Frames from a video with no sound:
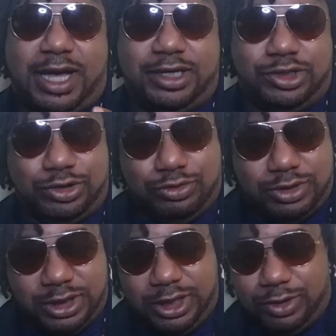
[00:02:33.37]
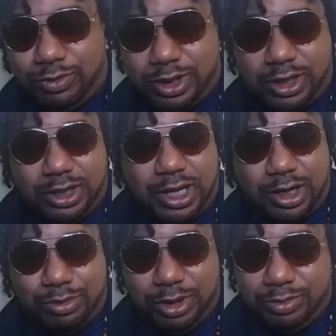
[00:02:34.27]
I do see where a
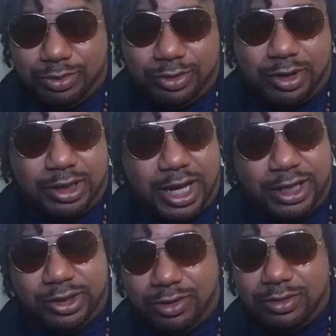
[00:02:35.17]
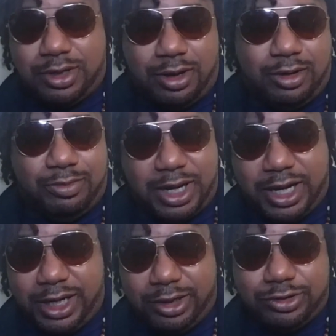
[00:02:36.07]
lot of people are like, don't call
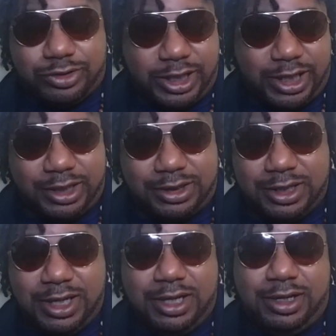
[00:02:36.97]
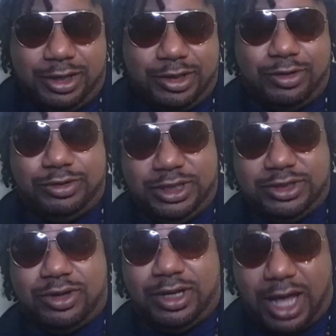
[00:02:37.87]
my hair dreads.
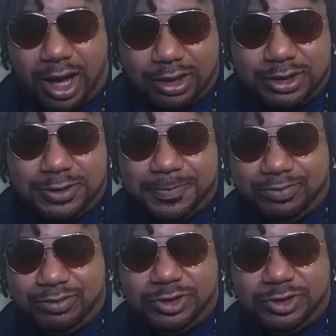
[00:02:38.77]
These are locks.